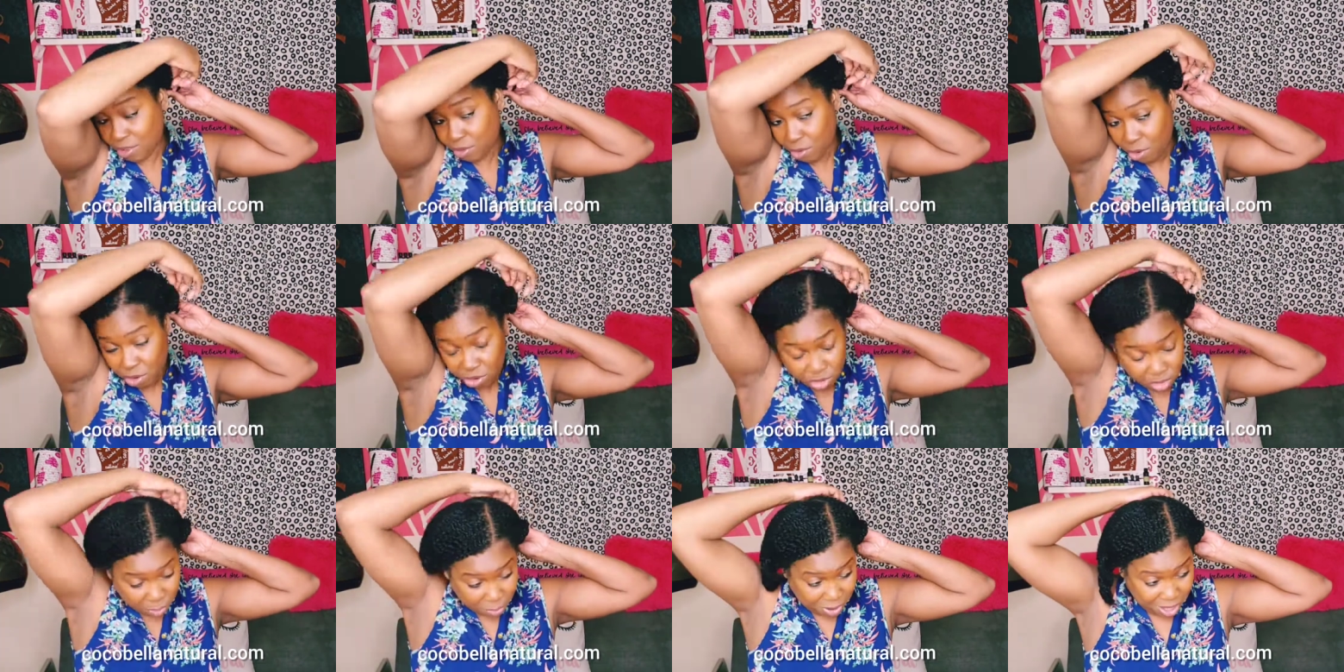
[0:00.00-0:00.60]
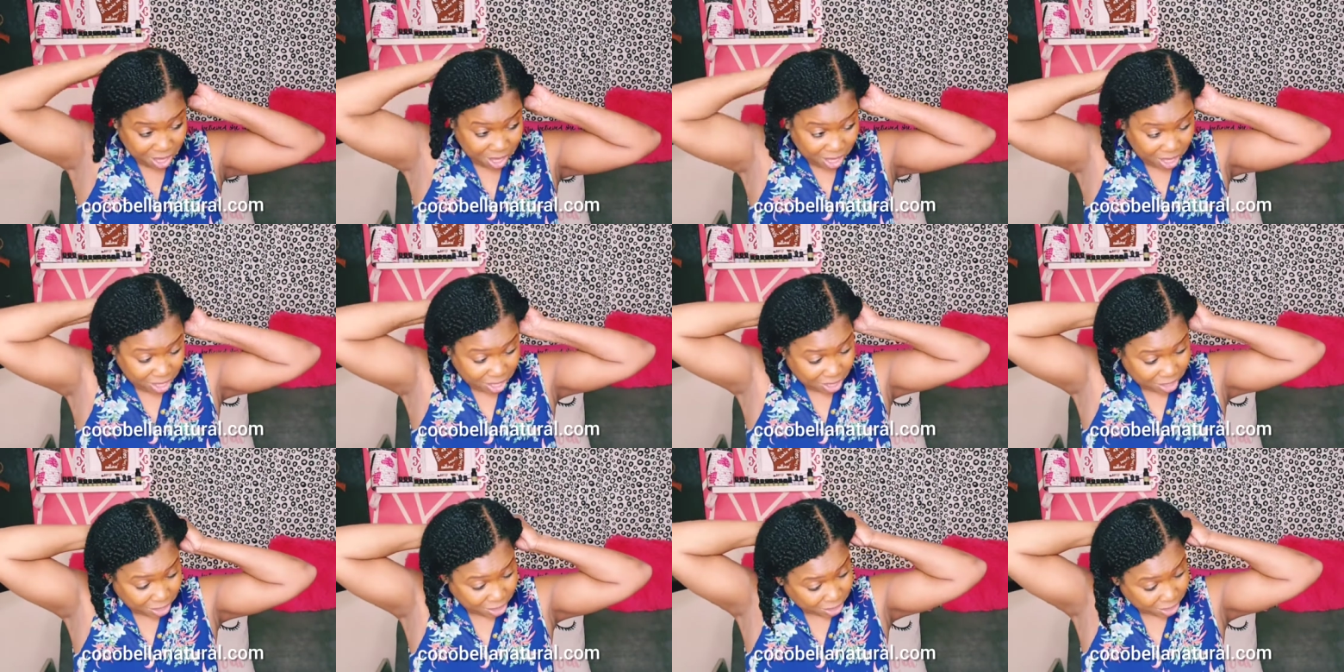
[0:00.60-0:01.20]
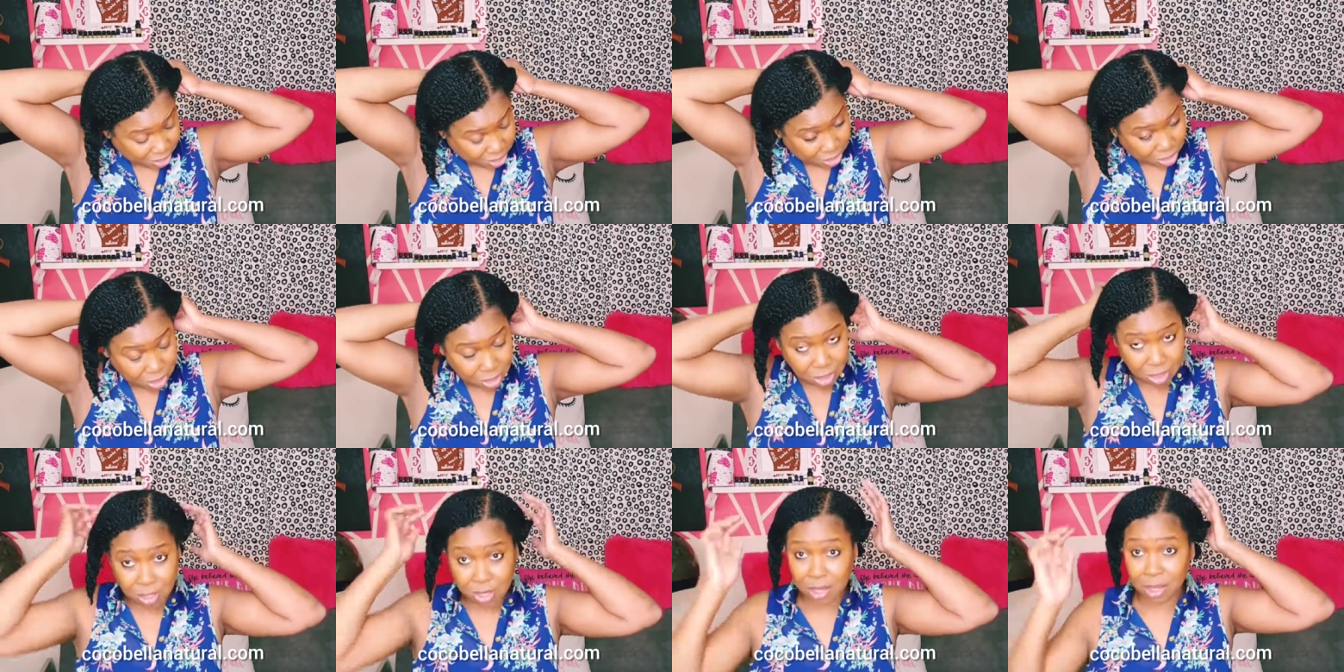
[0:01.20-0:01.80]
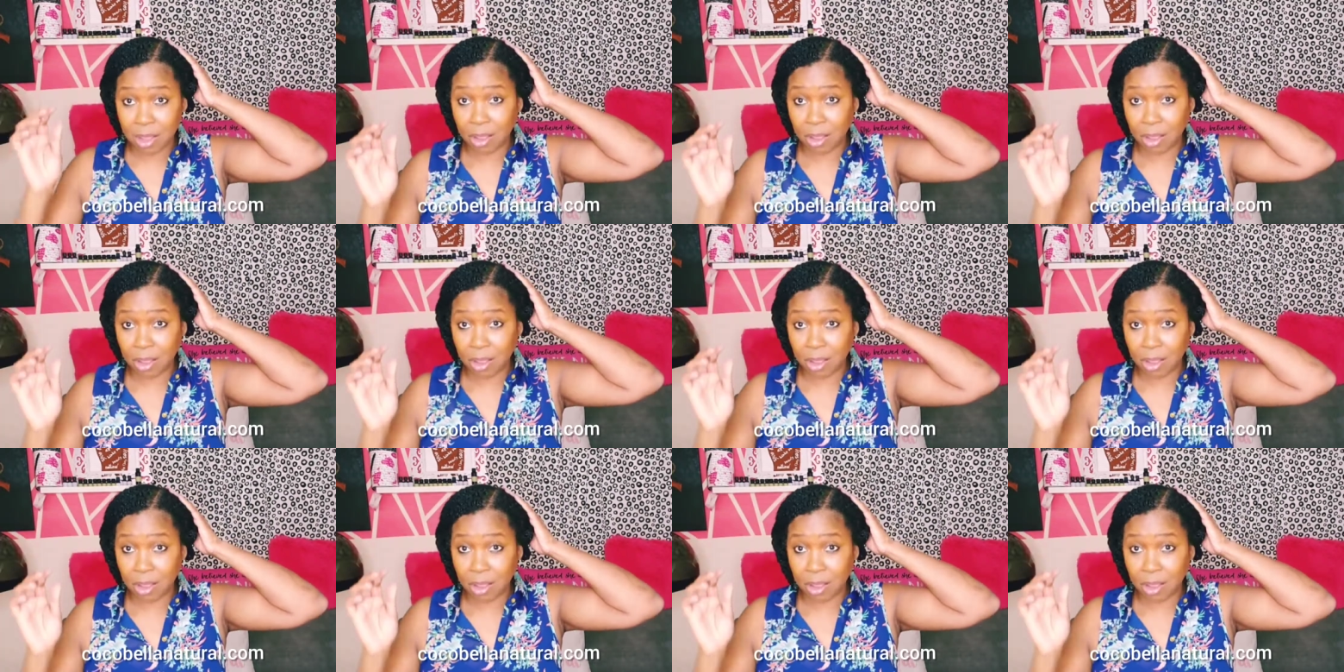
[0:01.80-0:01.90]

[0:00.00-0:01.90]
grocery bags